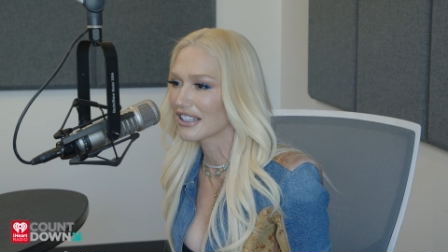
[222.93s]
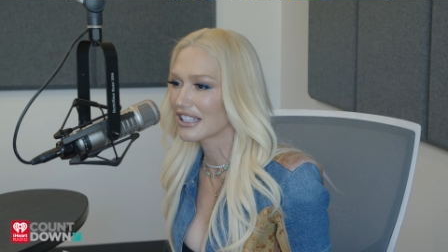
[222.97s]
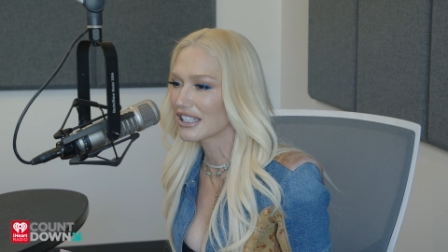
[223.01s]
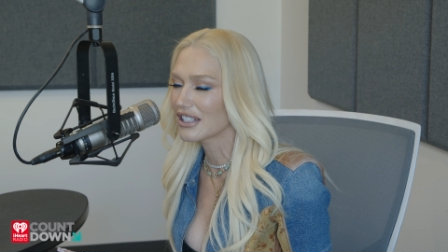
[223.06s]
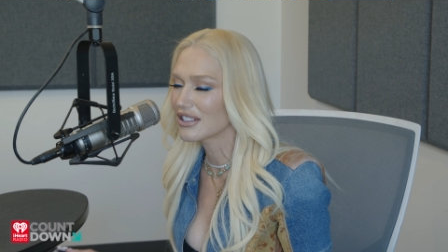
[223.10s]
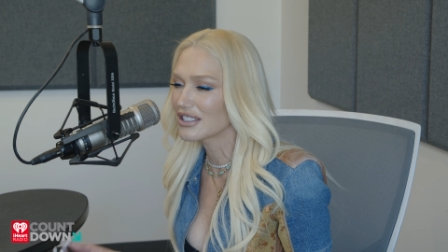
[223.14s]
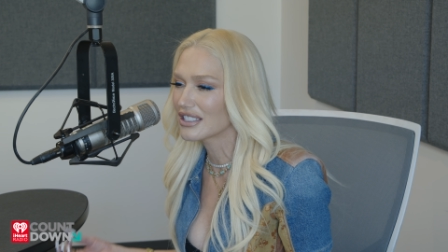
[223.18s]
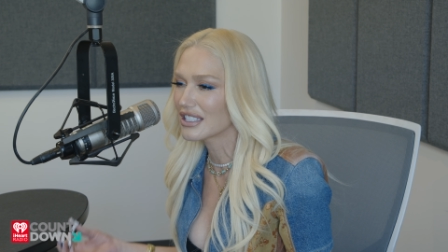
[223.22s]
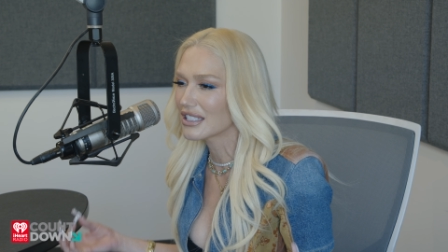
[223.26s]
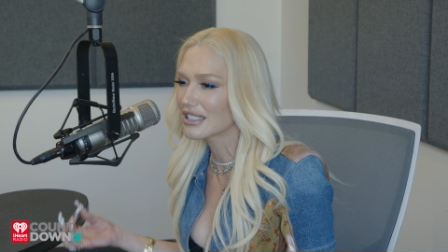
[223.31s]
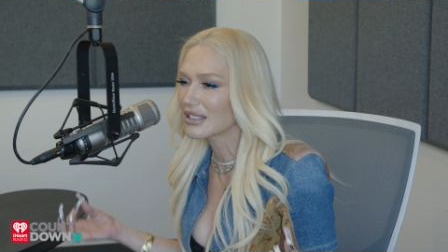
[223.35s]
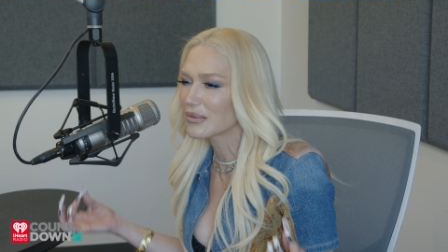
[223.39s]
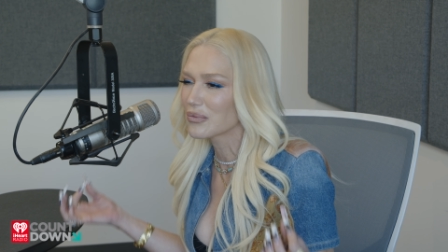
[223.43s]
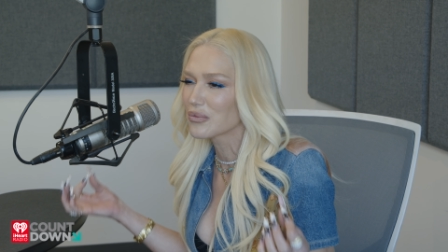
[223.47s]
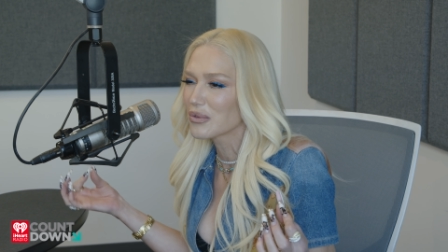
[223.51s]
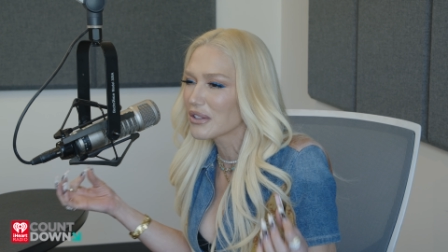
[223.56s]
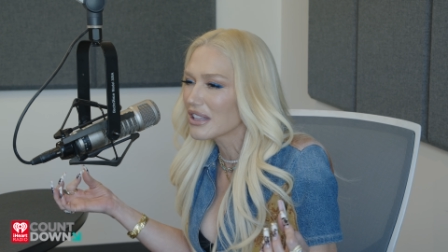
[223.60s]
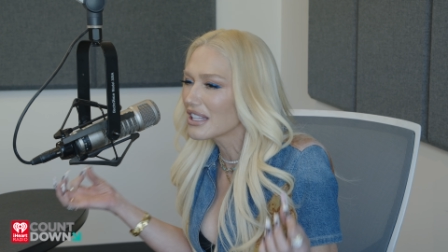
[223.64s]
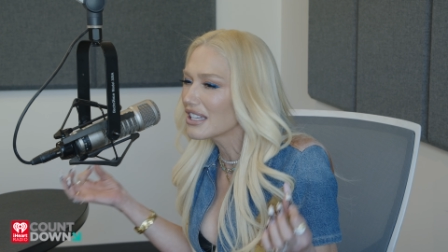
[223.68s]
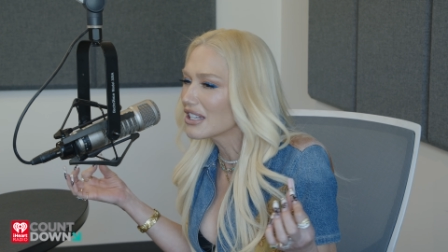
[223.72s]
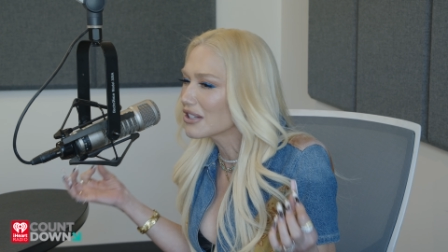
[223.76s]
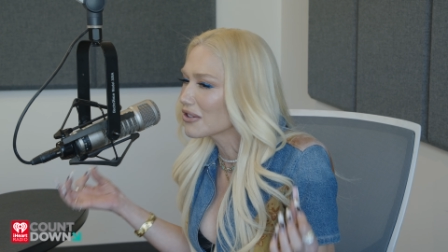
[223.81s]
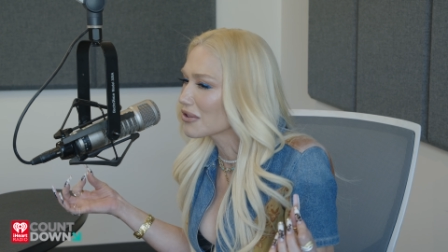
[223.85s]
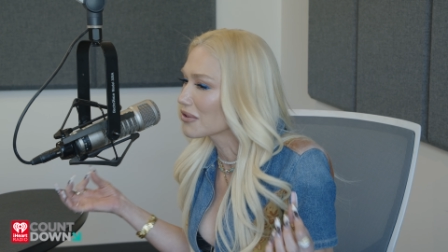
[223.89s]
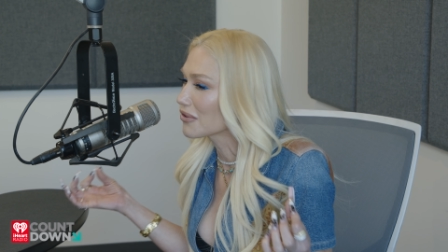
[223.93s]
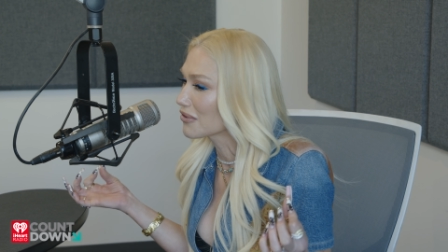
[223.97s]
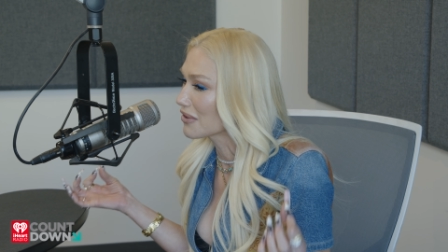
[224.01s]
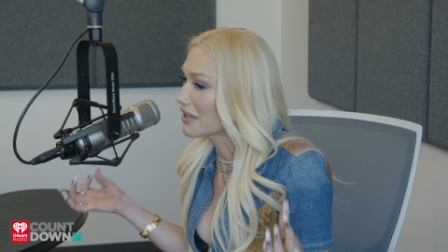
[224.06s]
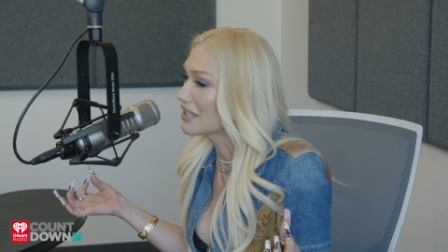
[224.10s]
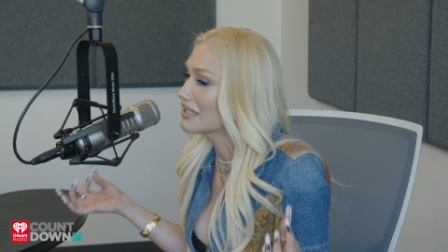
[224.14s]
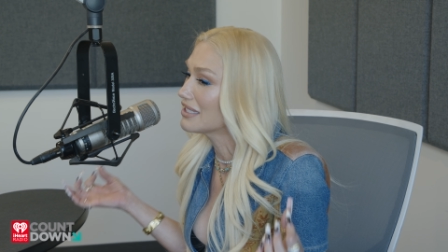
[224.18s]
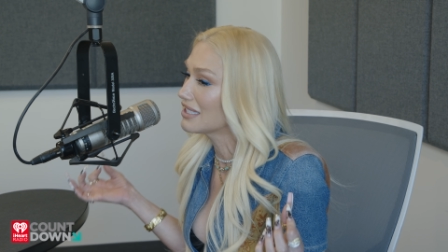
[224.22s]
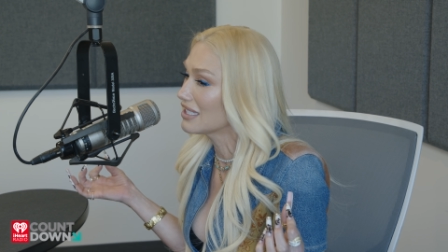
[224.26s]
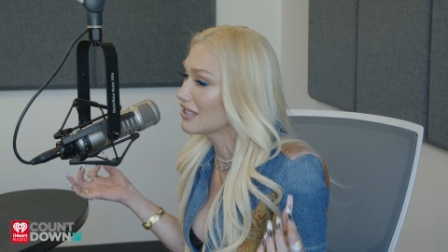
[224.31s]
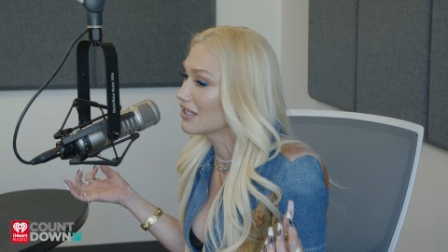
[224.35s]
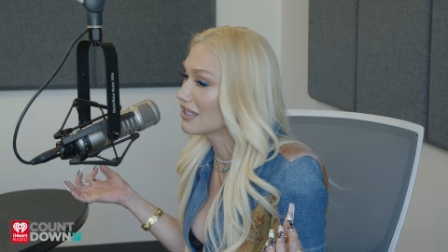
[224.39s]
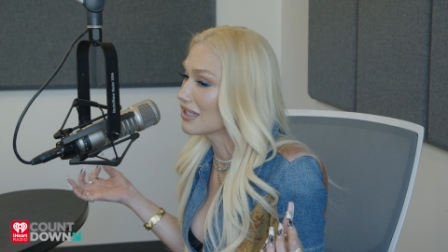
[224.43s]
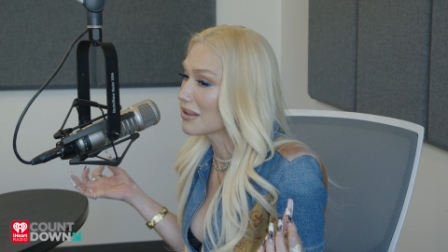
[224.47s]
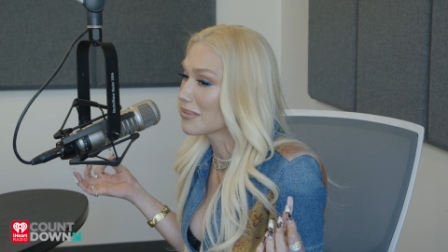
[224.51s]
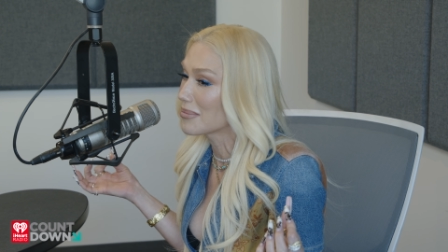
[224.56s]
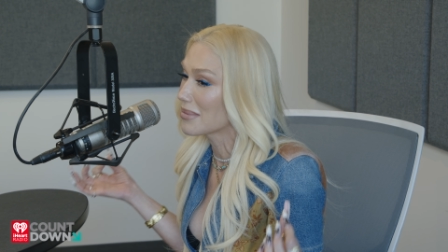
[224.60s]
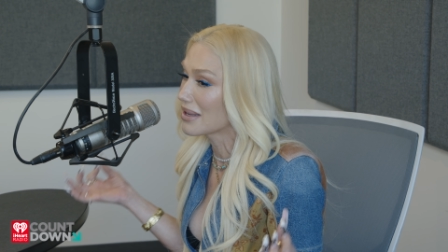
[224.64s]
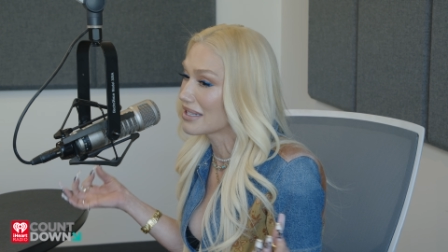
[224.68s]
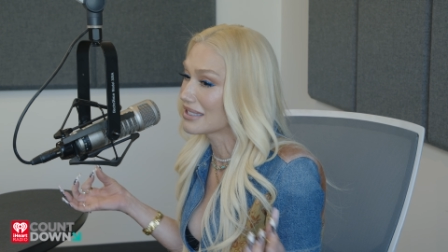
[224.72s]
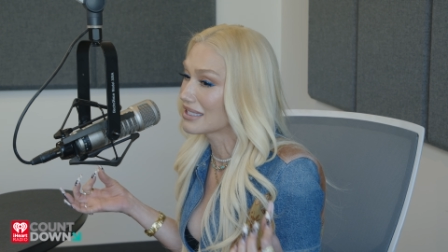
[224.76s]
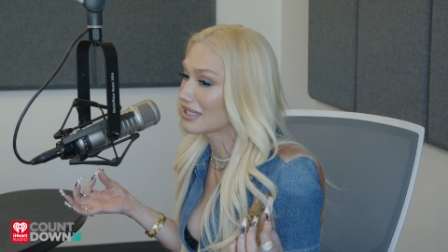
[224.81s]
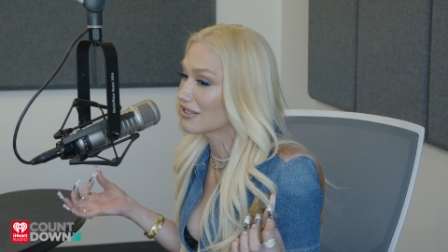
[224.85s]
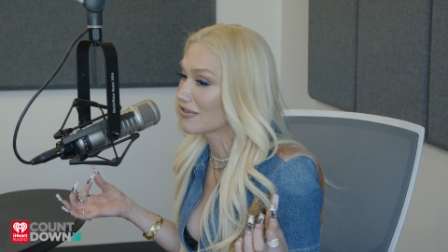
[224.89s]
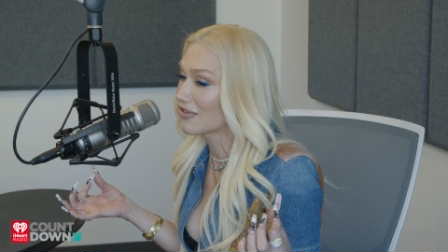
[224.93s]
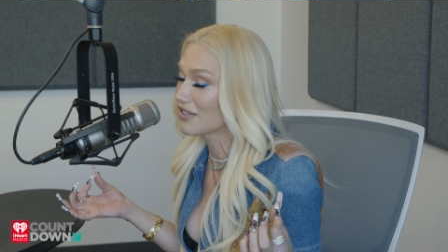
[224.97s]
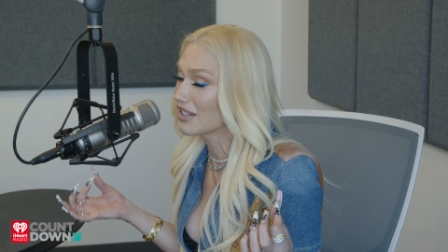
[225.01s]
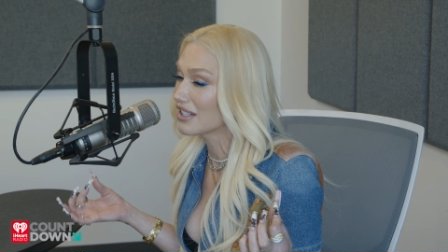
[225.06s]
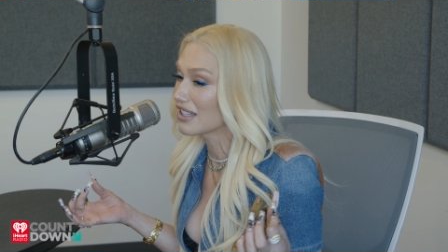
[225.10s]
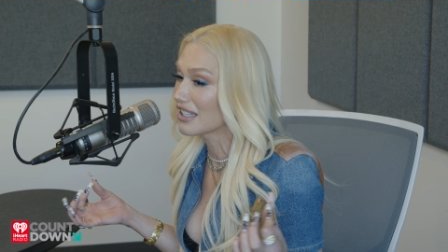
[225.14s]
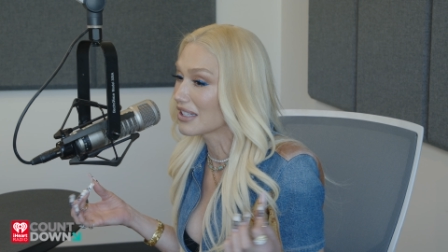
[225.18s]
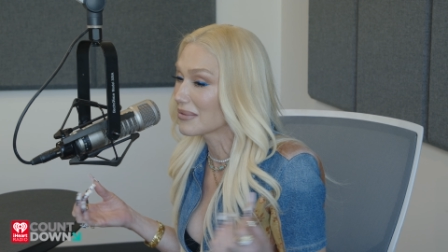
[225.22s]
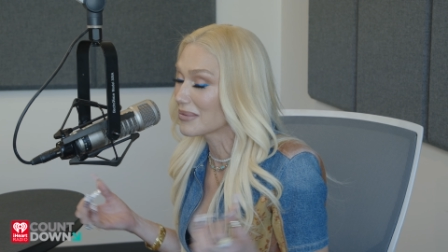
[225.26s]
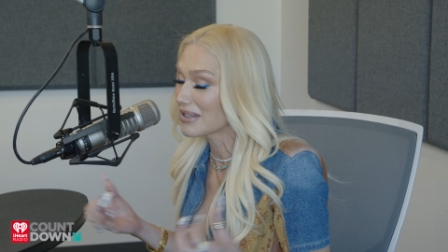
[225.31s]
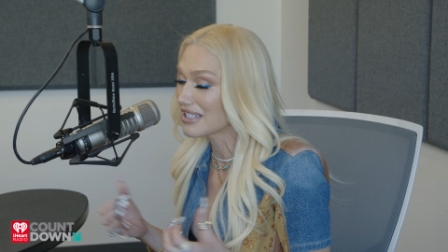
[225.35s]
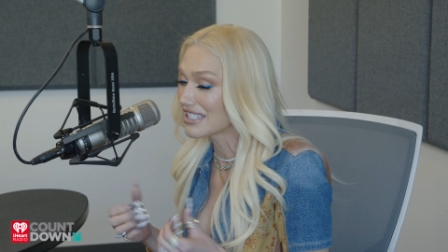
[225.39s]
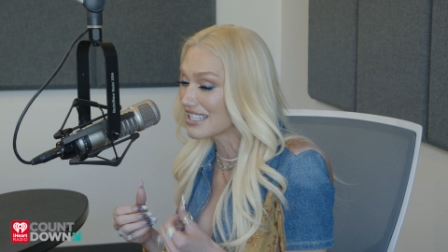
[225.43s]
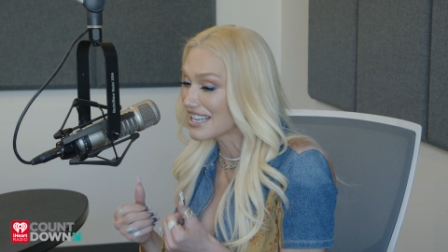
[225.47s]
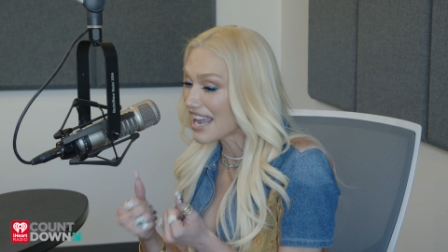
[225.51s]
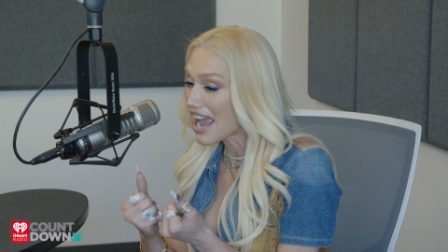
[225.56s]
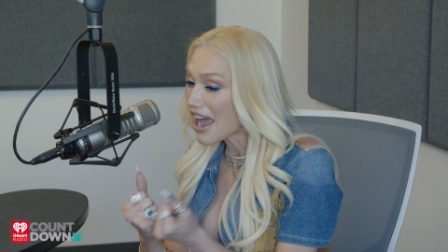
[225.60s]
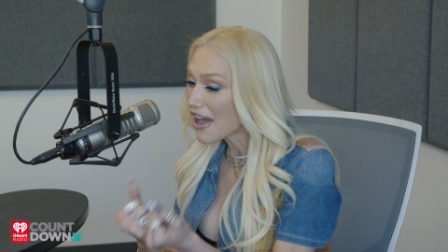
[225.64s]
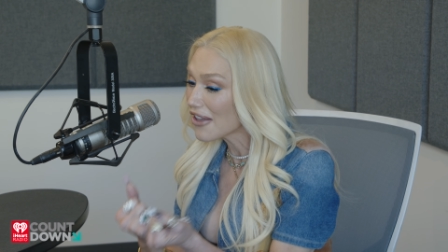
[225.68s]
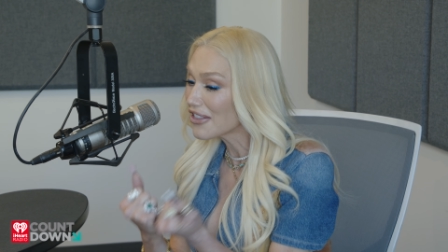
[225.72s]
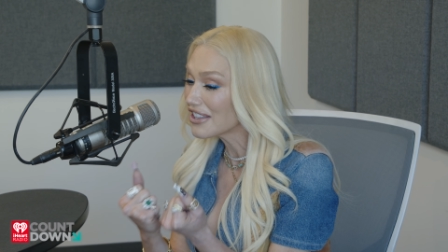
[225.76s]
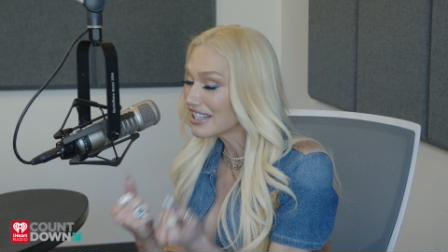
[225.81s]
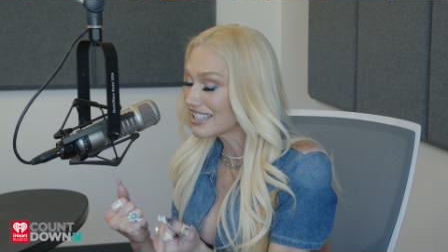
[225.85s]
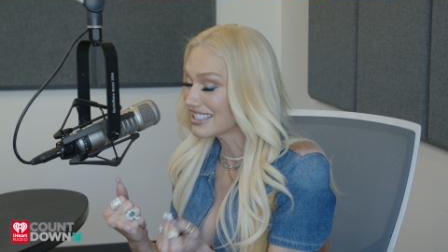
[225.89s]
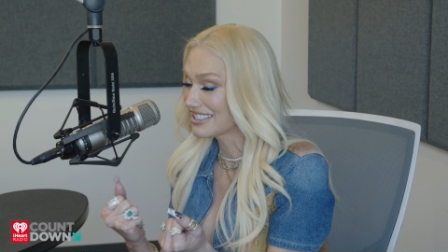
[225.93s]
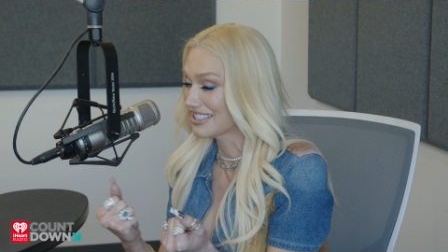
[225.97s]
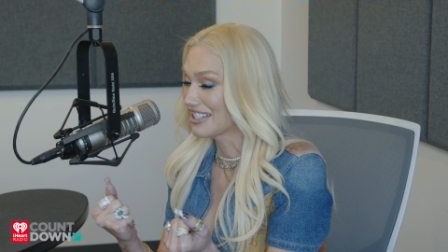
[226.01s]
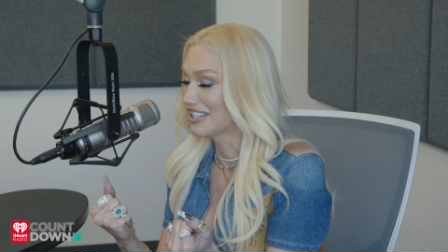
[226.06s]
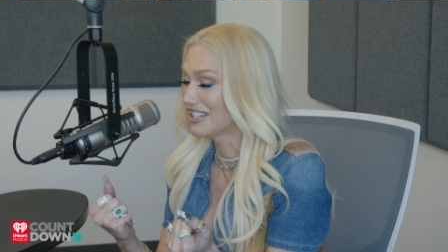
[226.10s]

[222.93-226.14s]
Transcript: Like it's just really crazy, amazing feeling. But now that it's